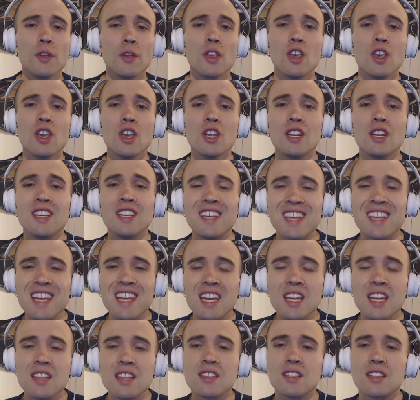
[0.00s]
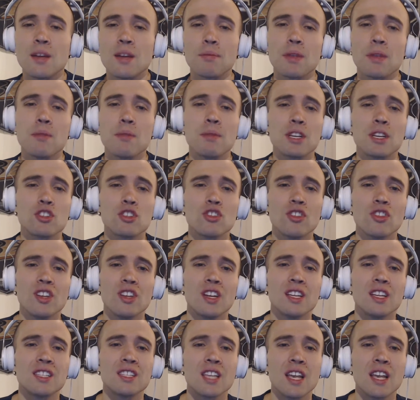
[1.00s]
needing something, make sure that
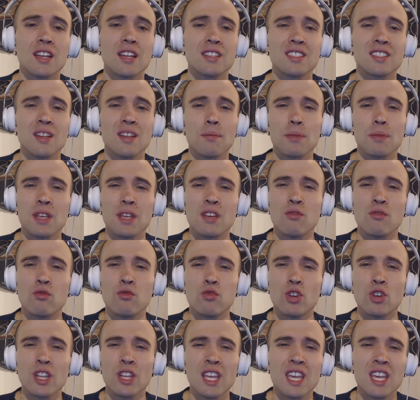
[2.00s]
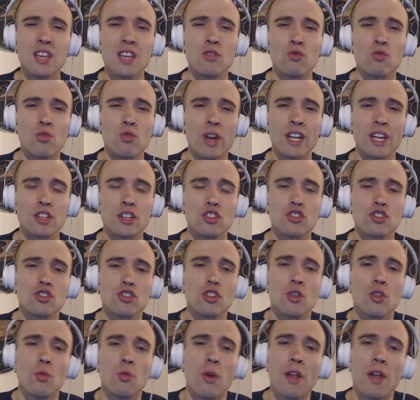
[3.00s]
it's something really enriched. So
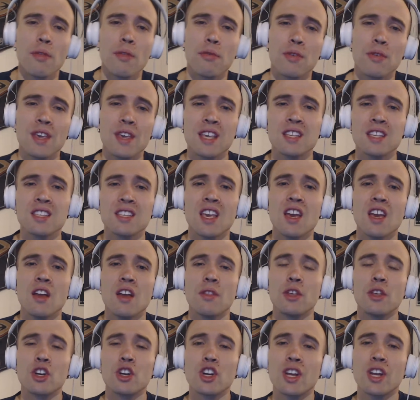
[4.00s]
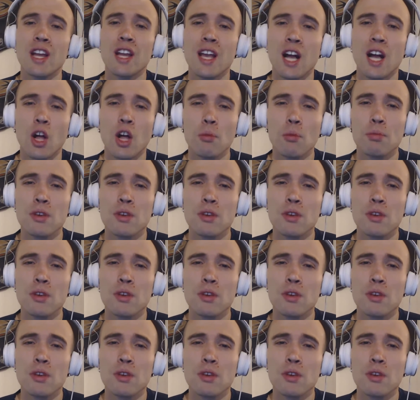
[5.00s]
you want things that are going to help you